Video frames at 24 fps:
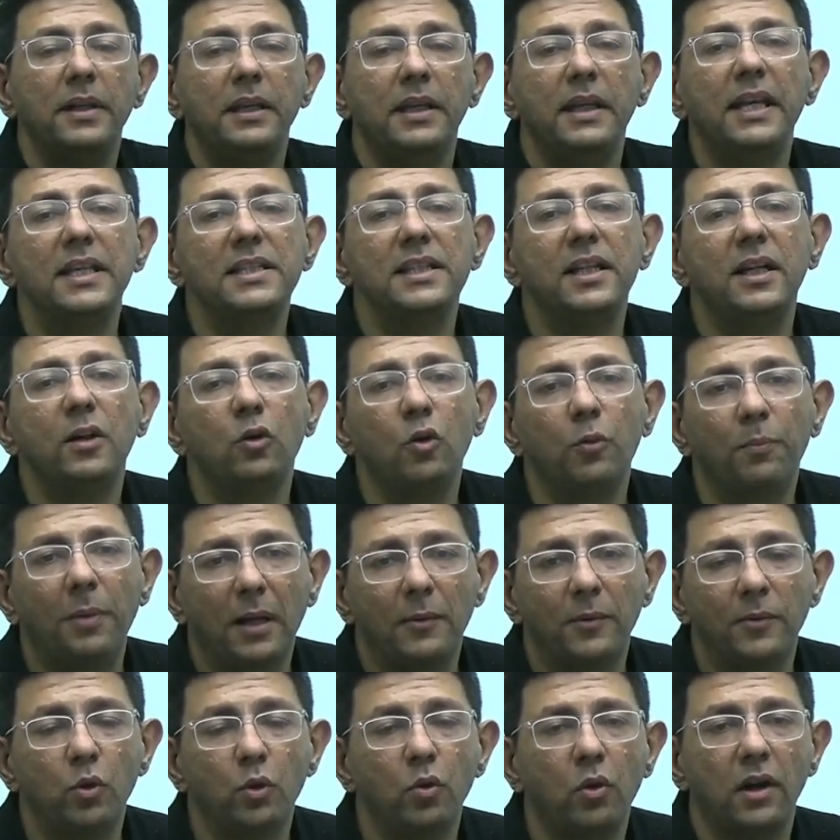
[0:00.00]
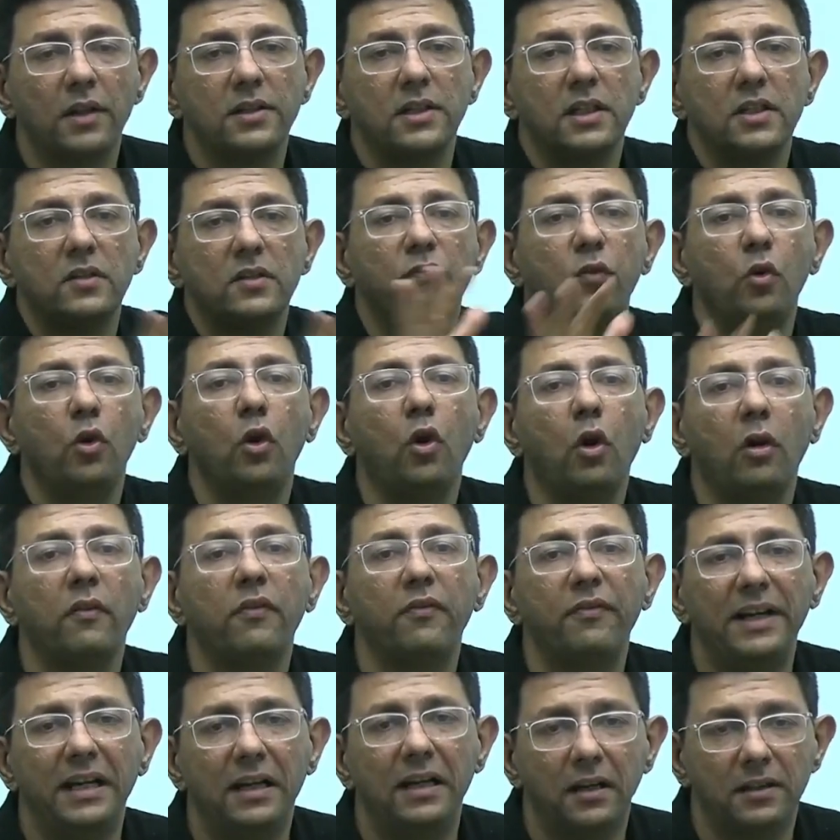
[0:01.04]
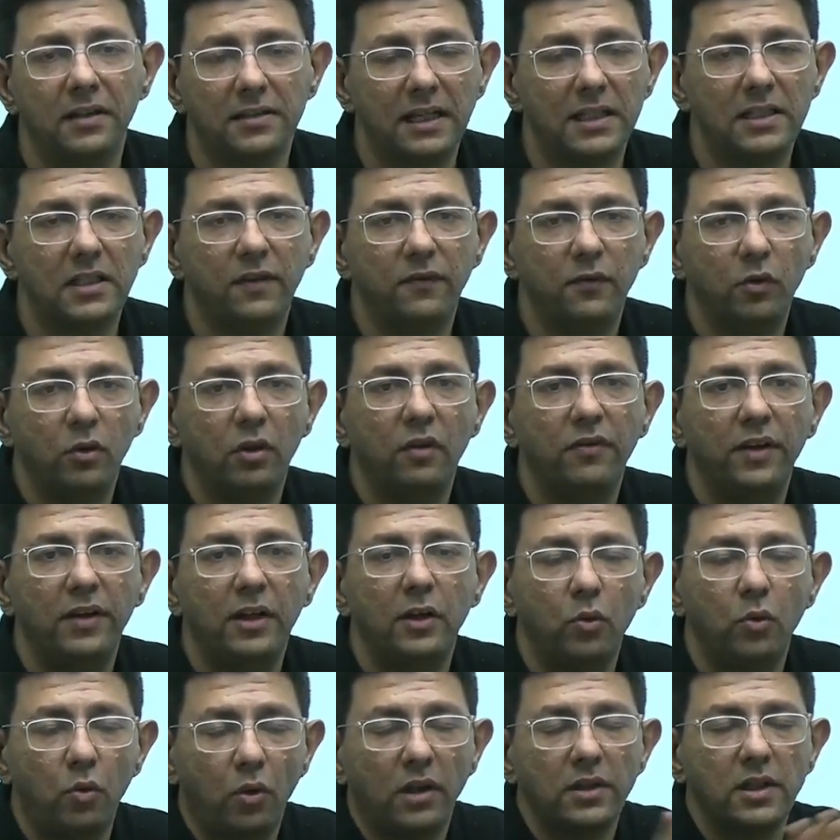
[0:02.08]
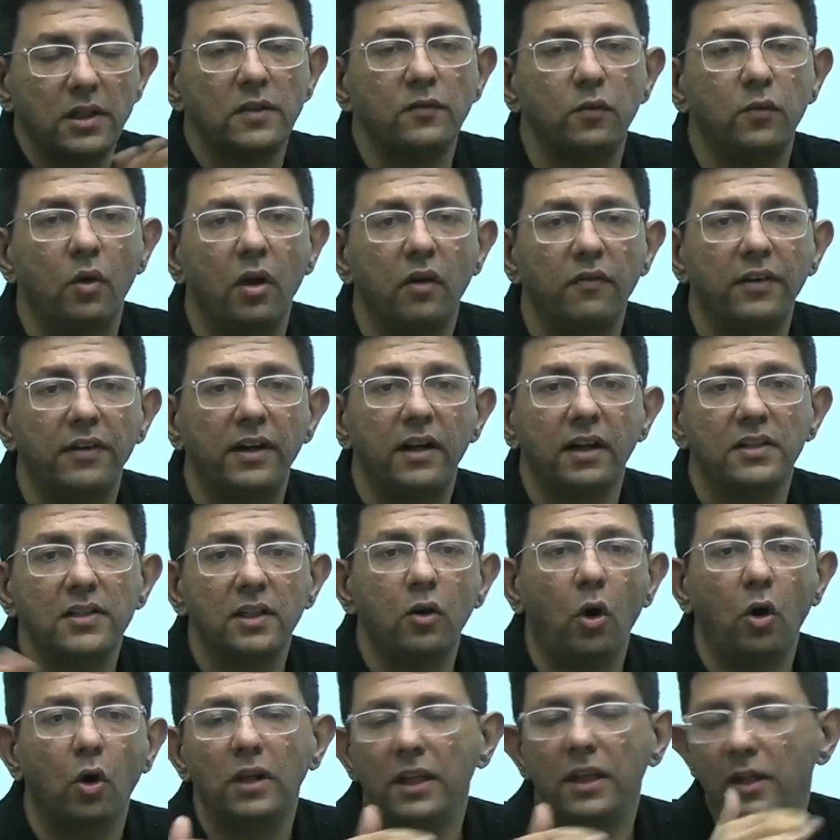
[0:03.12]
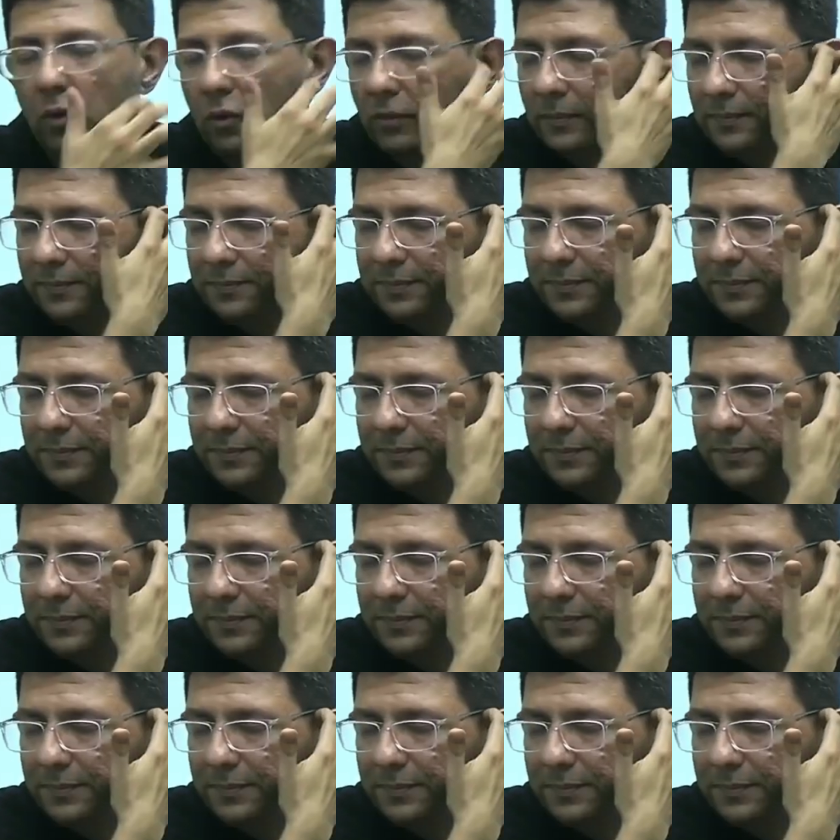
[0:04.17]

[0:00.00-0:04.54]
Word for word: Easy to palpate. Uterus is full of fetus, as if you will feel uterus is full of fetus in oligo.